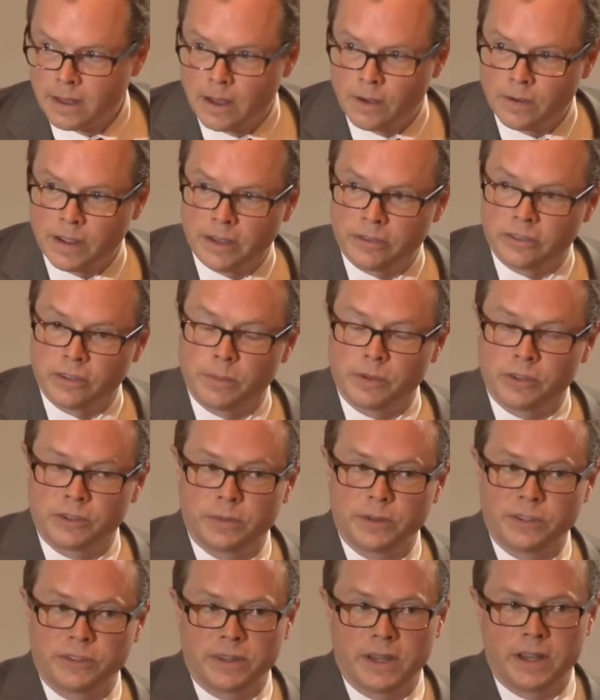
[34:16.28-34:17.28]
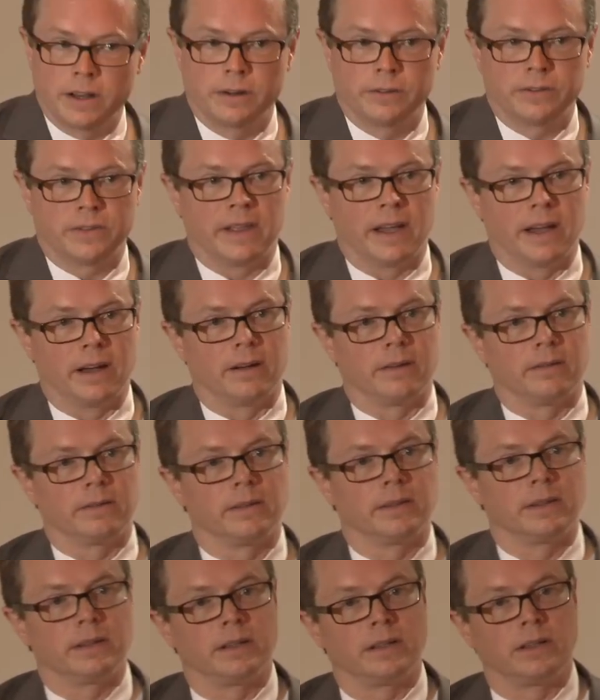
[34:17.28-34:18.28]
Okay, so I'm going to switch gears
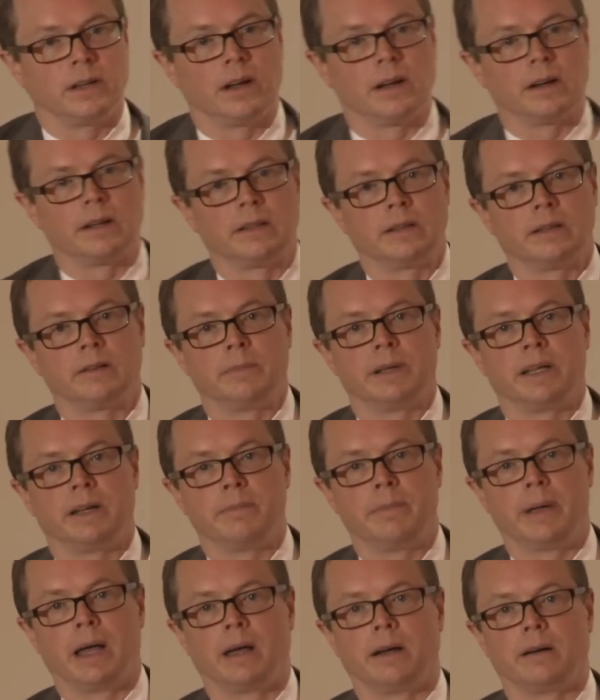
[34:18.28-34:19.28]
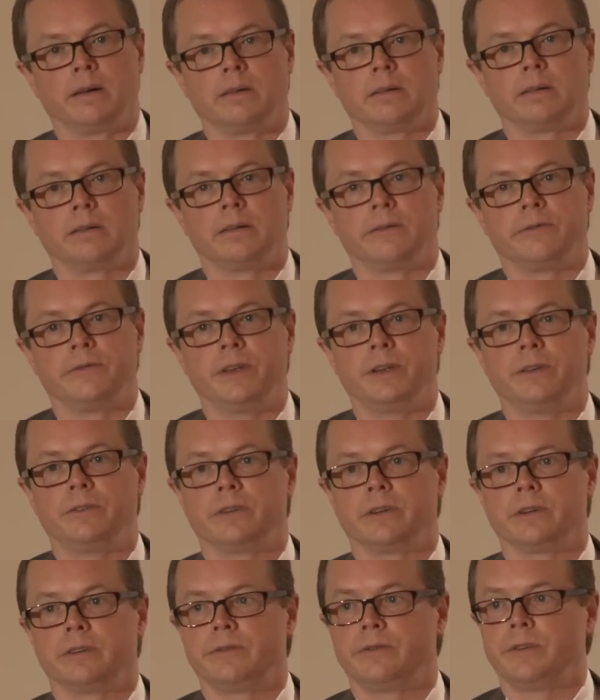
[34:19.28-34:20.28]
now and talk a little bit about the
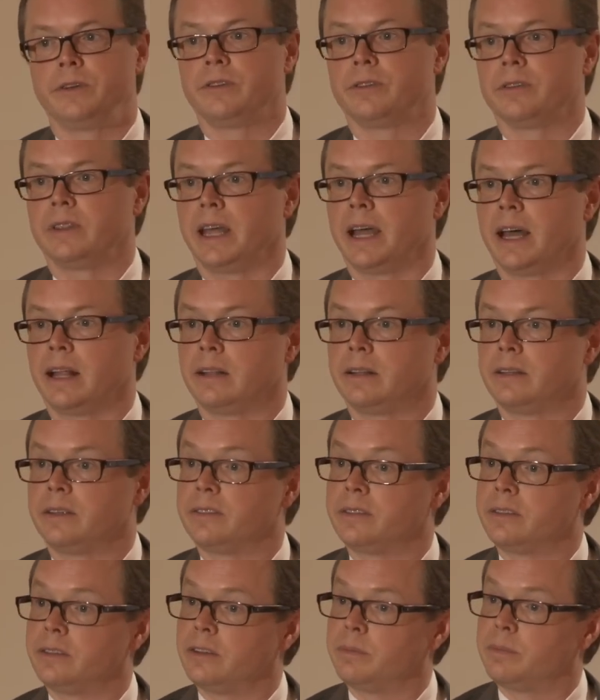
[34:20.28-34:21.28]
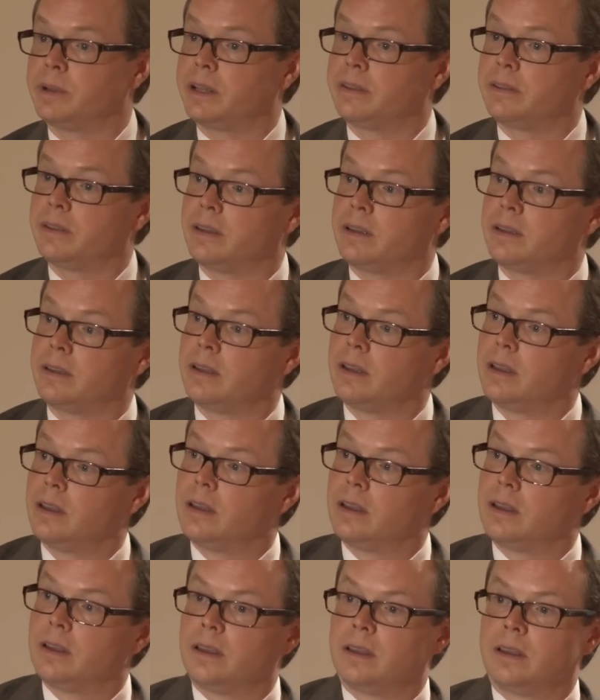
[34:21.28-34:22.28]
future of the Allan Institute, but I think
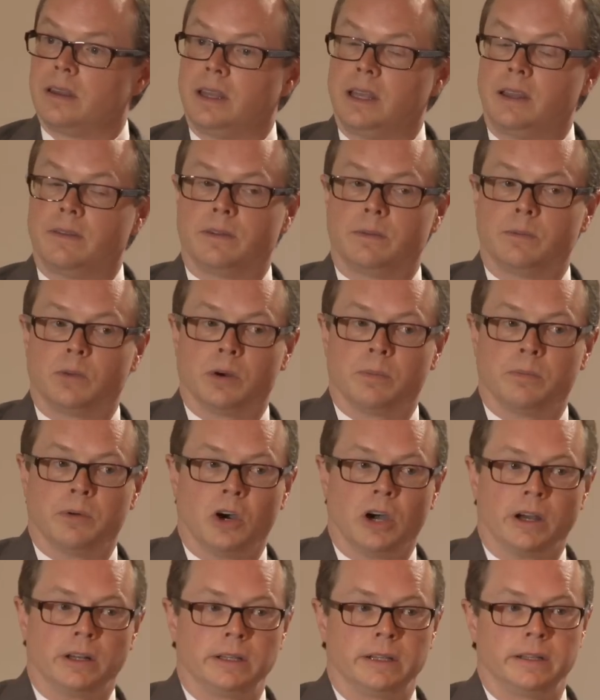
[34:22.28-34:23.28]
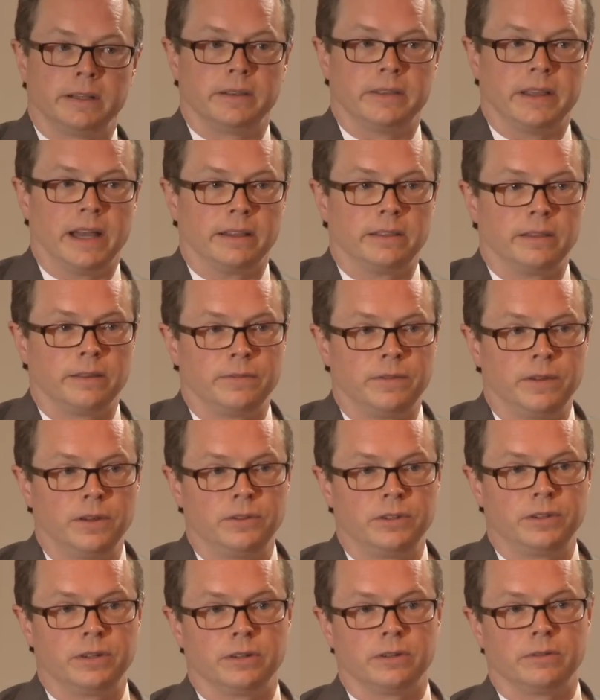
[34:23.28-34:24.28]
even more broadly than that, the
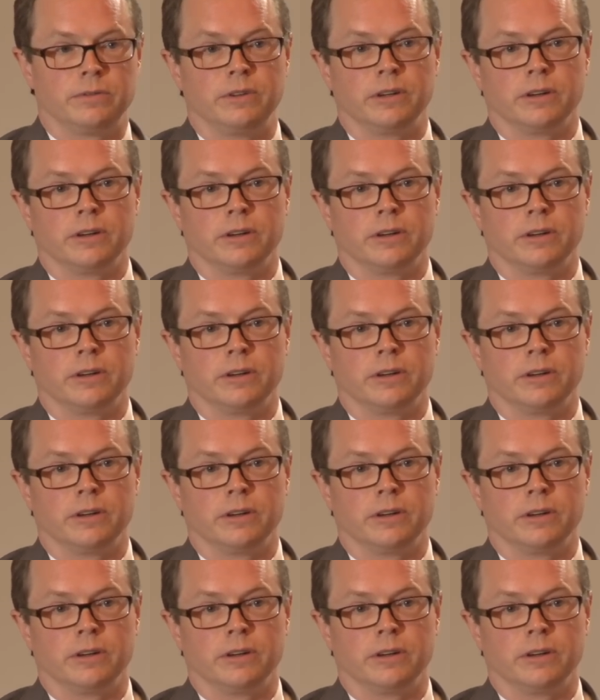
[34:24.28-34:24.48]
future of